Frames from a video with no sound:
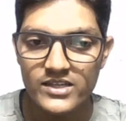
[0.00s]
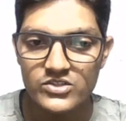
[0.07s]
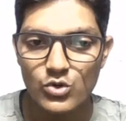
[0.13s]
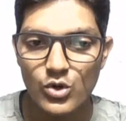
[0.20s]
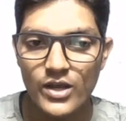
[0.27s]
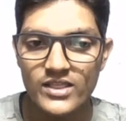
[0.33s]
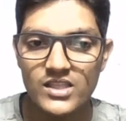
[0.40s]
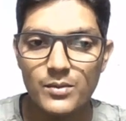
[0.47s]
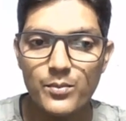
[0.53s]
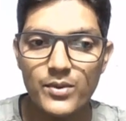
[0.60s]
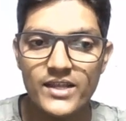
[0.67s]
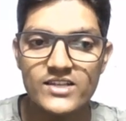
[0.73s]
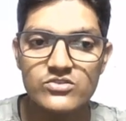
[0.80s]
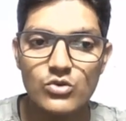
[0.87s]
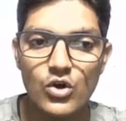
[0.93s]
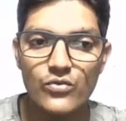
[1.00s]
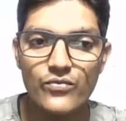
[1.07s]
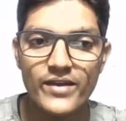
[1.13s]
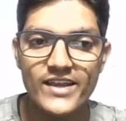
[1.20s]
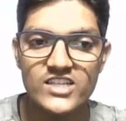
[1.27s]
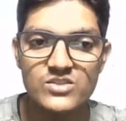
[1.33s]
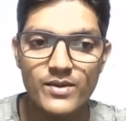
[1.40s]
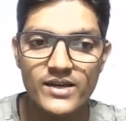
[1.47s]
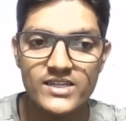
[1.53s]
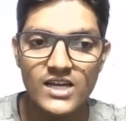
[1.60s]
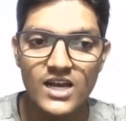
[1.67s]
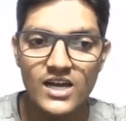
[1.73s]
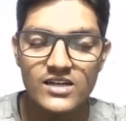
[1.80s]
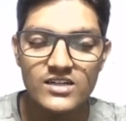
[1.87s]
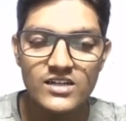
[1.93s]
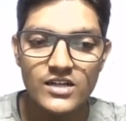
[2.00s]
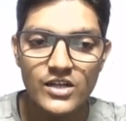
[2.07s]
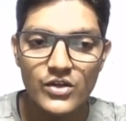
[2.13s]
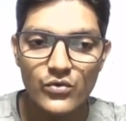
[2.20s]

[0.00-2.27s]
So on the place of h by r,